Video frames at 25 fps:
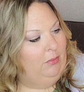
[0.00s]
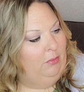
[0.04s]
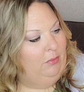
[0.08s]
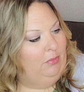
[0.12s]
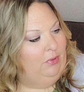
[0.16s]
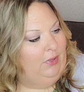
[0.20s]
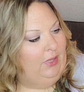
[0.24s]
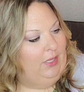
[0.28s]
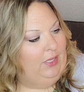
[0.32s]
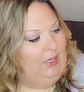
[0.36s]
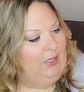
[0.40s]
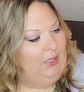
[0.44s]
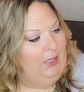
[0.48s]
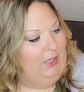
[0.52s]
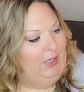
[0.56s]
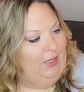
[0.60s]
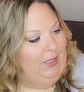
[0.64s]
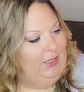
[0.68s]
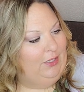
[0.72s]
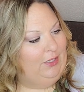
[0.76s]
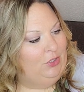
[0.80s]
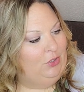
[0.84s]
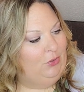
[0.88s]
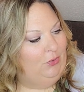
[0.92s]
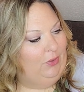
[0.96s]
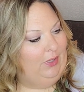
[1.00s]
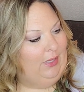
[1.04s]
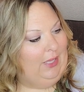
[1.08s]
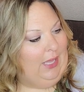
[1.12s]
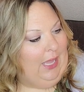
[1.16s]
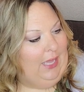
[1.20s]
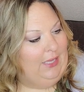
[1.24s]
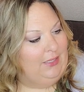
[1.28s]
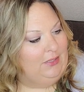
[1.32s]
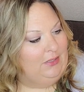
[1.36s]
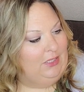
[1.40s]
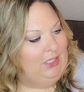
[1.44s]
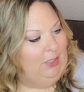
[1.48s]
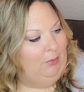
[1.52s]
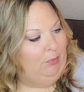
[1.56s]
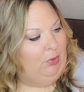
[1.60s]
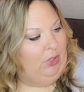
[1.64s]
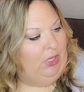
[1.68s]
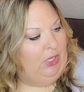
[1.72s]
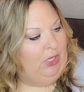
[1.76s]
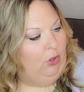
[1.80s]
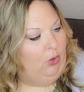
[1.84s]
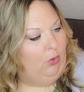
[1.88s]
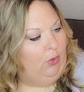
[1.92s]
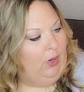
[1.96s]
blended into a ghastly
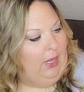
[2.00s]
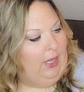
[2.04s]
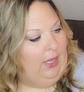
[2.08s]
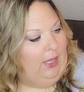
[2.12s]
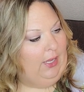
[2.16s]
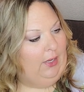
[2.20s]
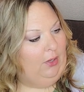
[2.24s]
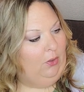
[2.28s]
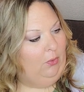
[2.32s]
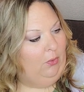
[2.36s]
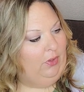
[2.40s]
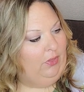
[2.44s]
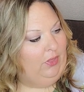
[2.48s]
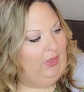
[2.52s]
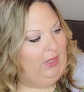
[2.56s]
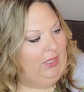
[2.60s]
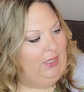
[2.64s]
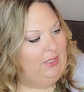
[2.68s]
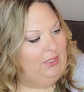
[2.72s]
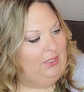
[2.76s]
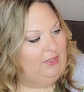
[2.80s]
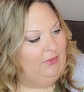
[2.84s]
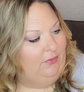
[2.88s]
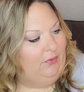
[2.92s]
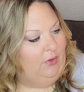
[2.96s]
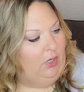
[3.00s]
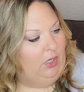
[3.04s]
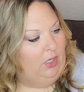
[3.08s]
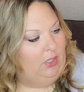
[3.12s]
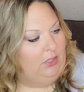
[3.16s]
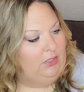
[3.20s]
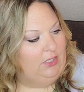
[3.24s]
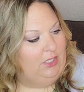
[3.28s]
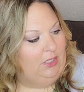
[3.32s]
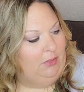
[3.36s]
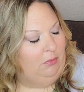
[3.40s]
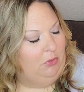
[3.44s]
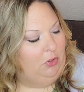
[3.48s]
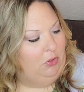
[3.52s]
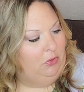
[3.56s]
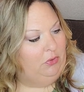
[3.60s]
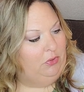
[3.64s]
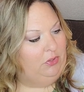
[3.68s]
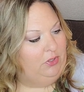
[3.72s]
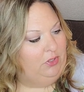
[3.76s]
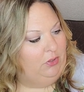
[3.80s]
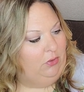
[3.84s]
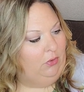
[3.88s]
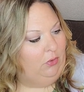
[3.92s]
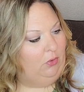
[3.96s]
puree with hints of haunting
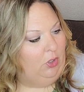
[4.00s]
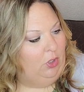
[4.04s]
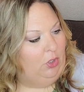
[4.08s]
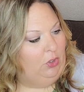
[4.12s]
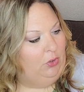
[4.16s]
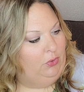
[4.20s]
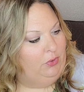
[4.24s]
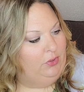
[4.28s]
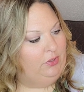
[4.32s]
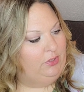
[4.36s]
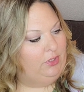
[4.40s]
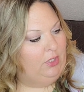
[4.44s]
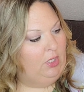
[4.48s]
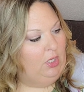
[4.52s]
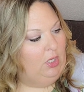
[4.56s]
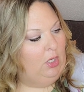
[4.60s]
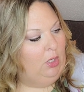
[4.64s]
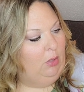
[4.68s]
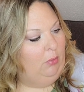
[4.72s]
moans and groans.